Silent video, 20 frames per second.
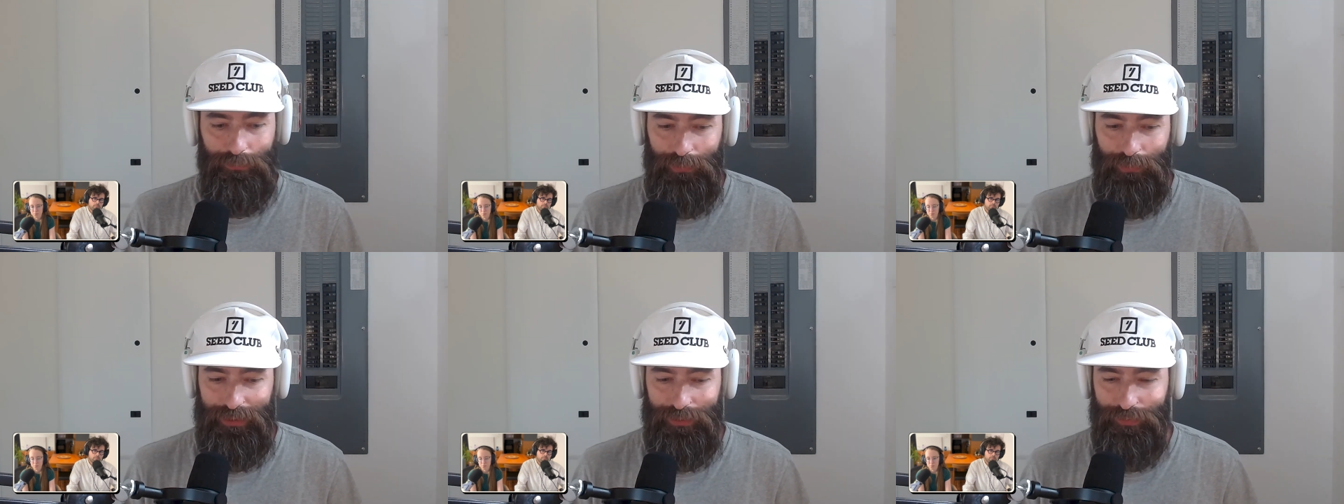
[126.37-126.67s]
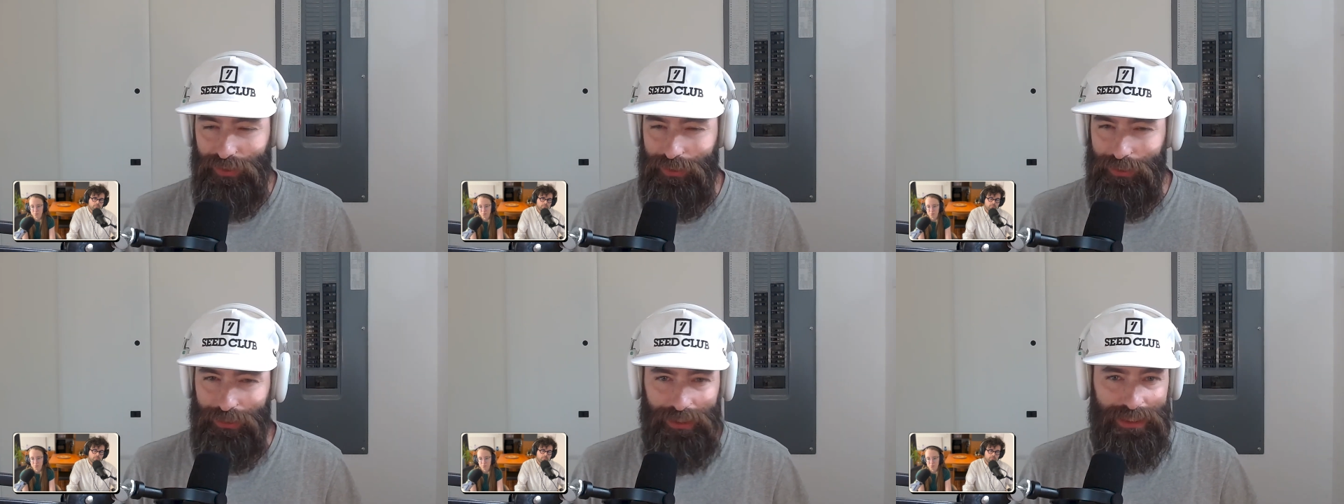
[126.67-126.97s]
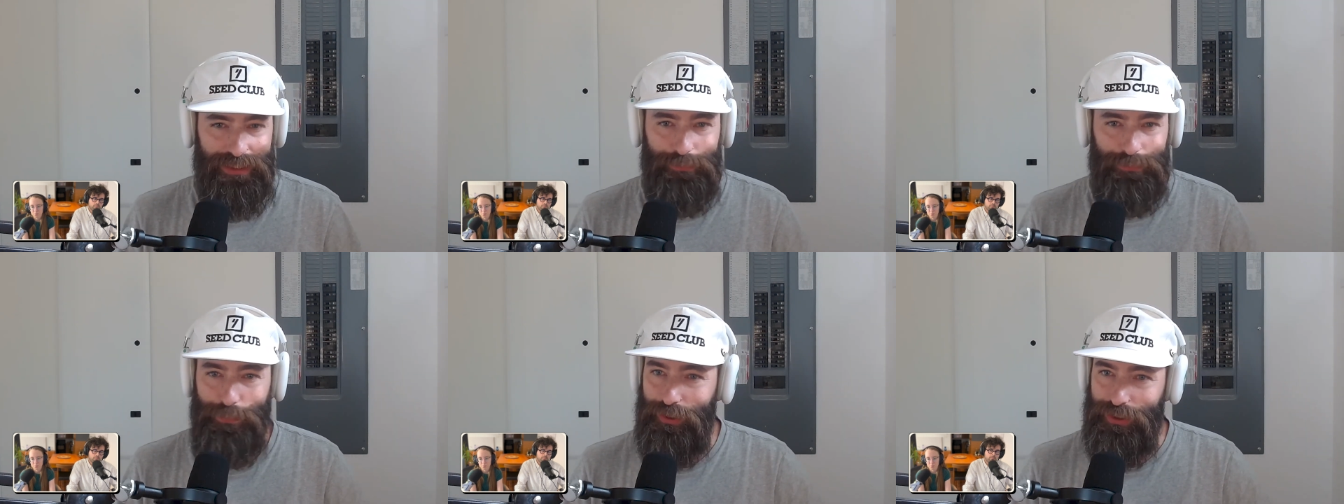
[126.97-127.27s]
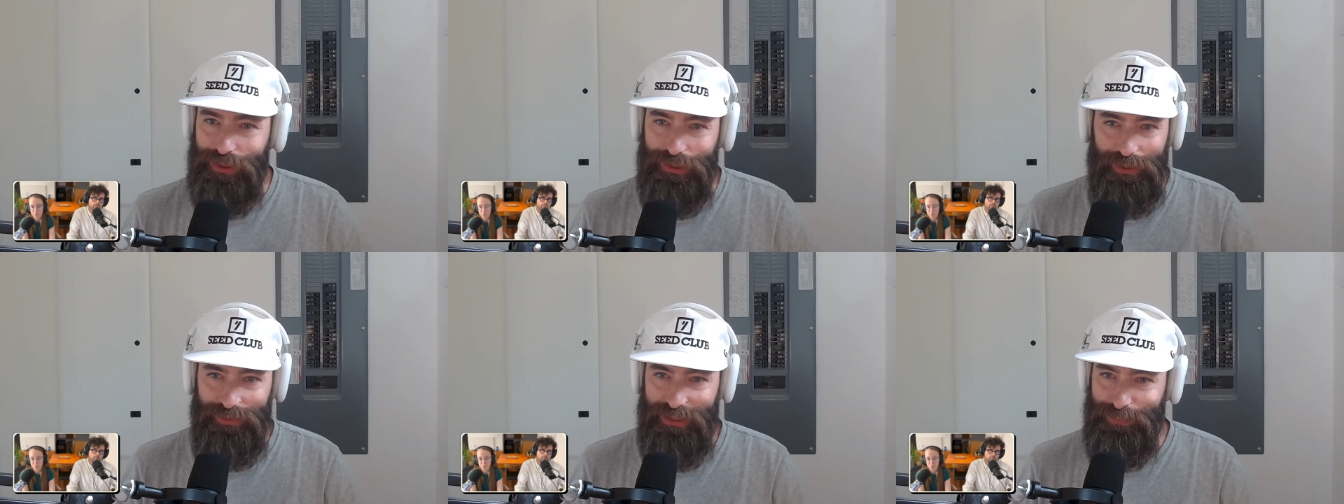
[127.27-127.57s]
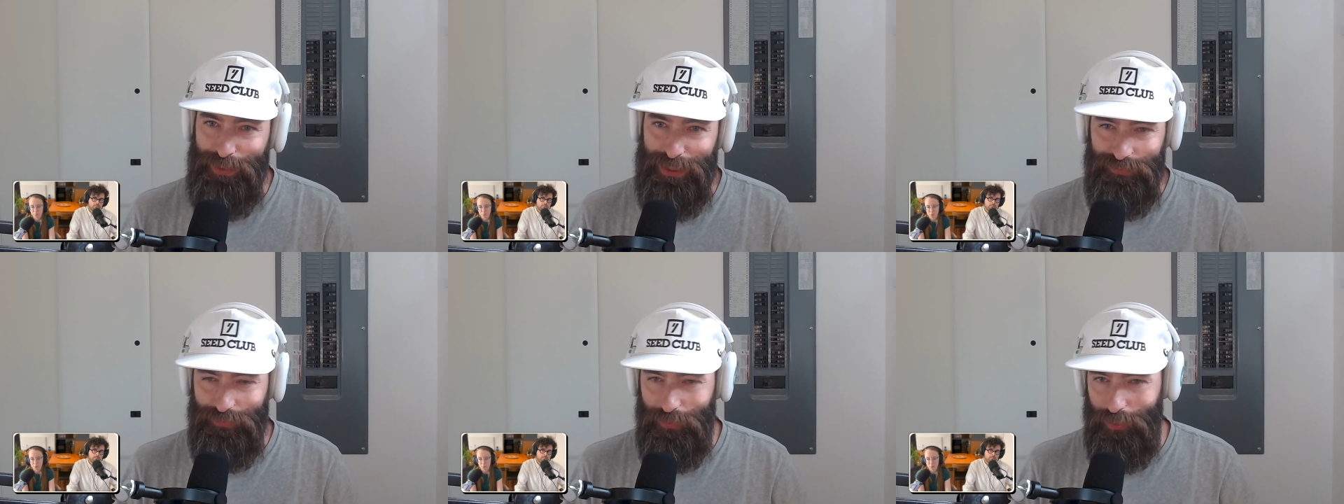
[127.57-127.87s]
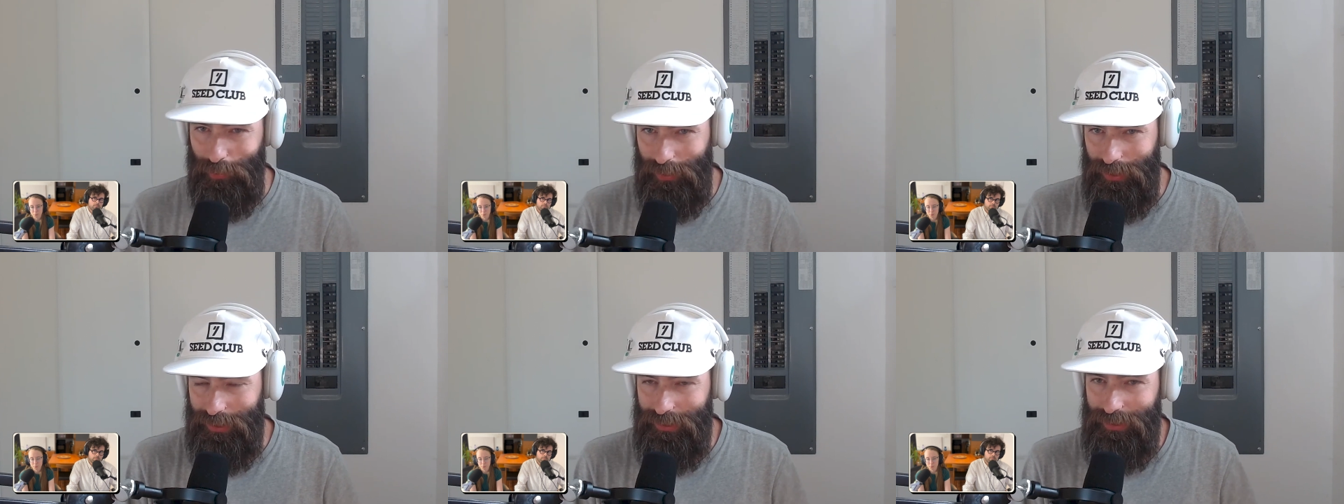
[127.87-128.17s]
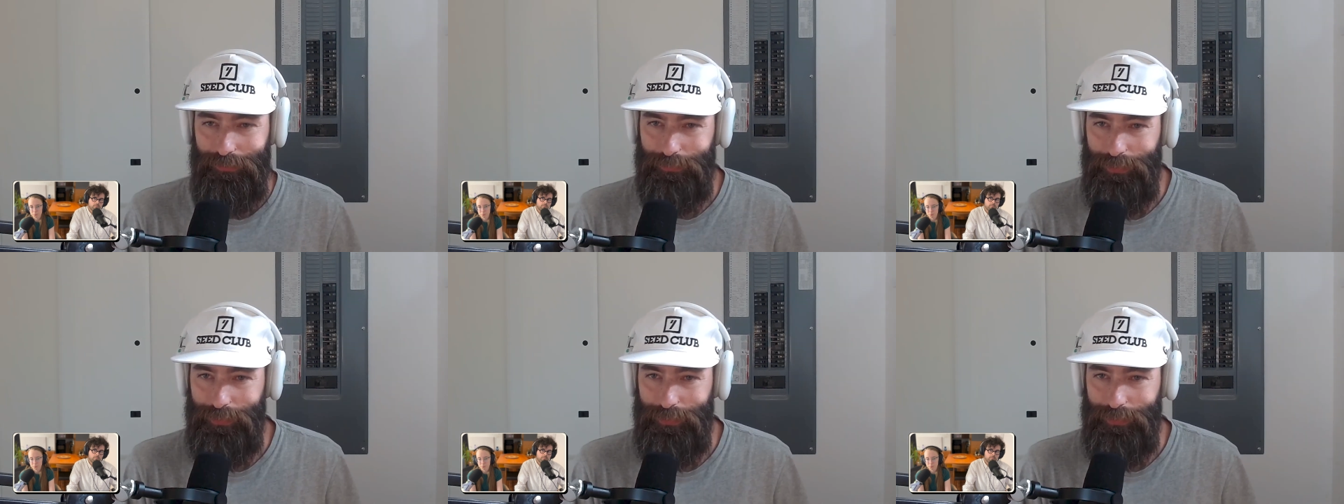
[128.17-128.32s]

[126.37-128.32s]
at the very least, push the space forward,